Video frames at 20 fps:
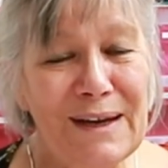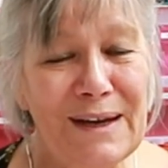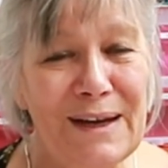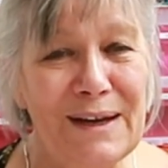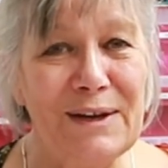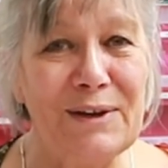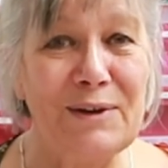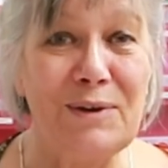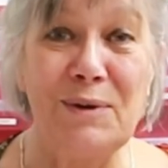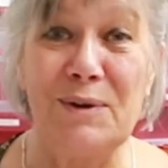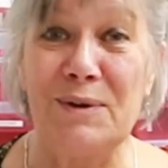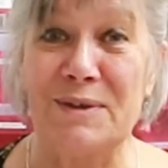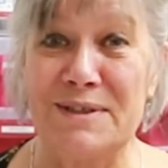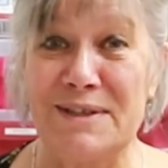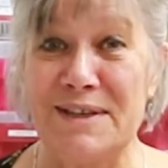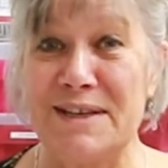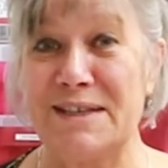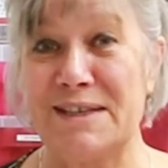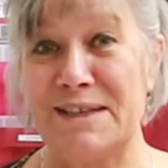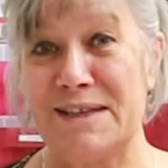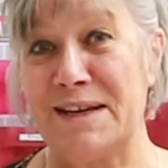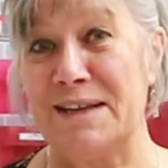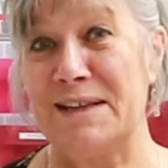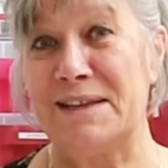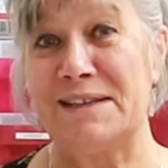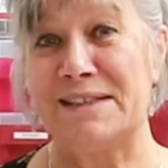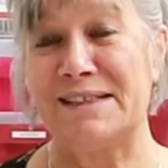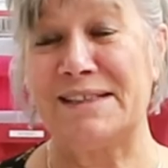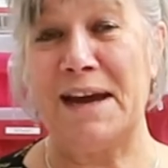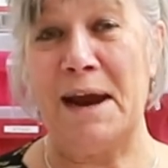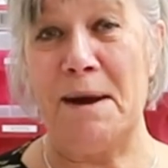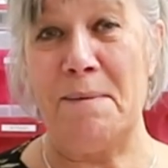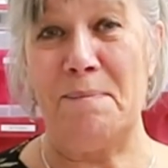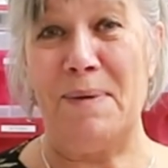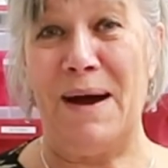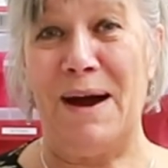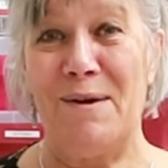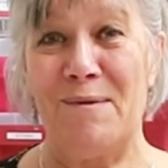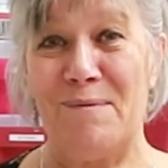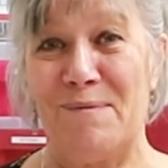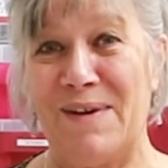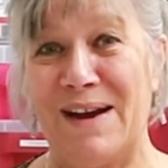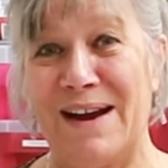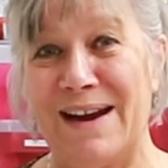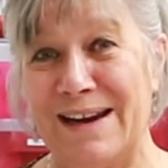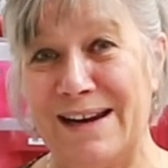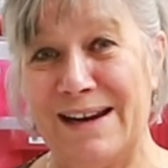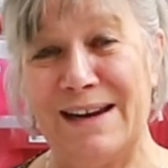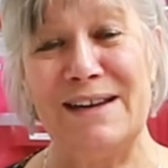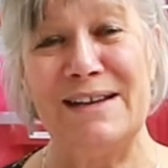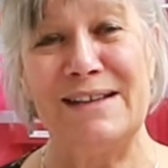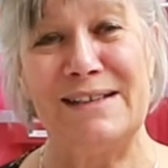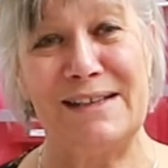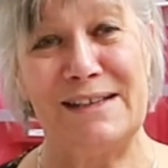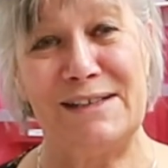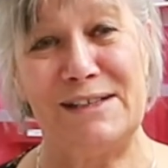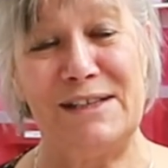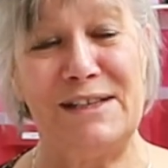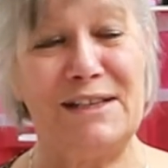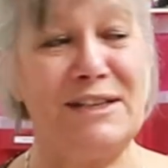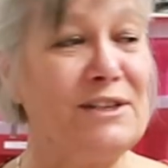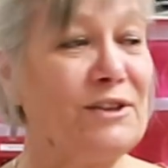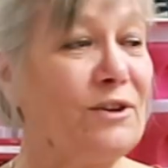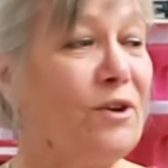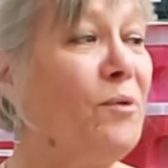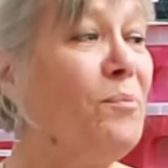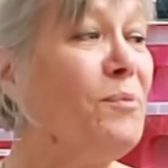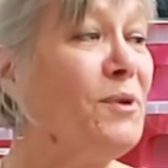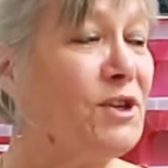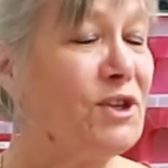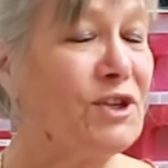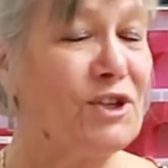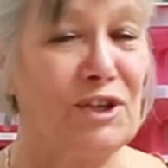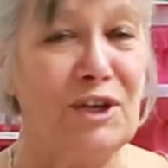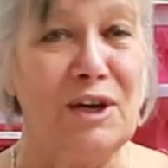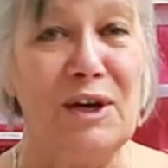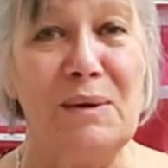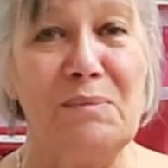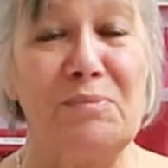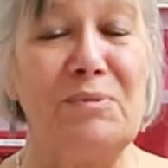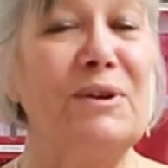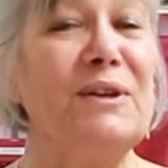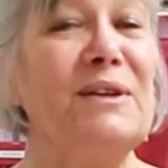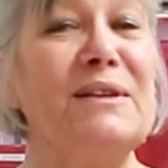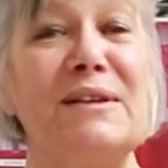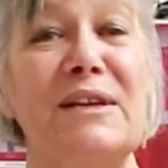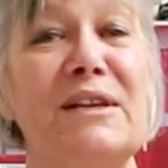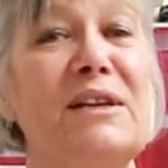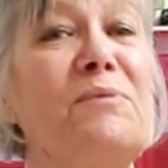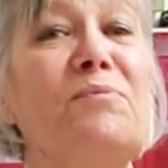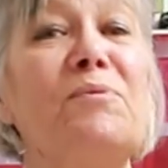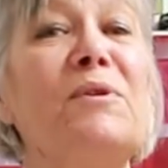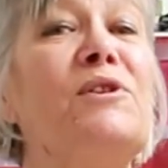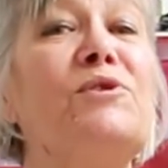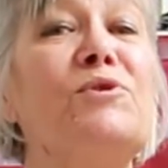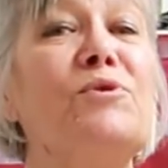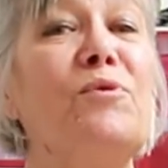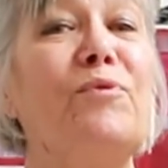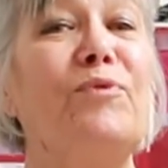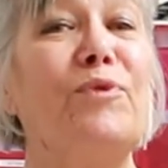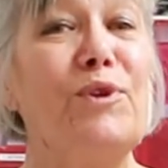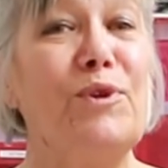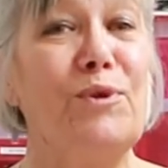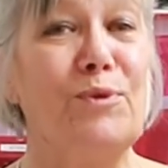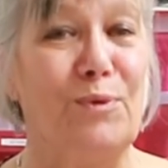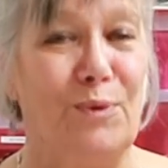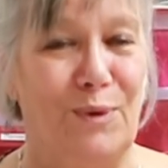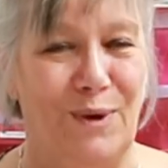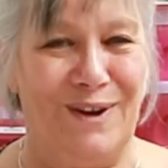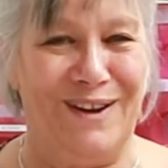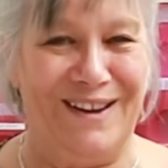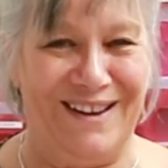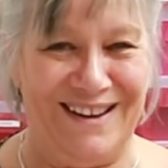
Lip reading: And of course this thing, this £10 violin, he says it is rubbish, but he said it will do for you.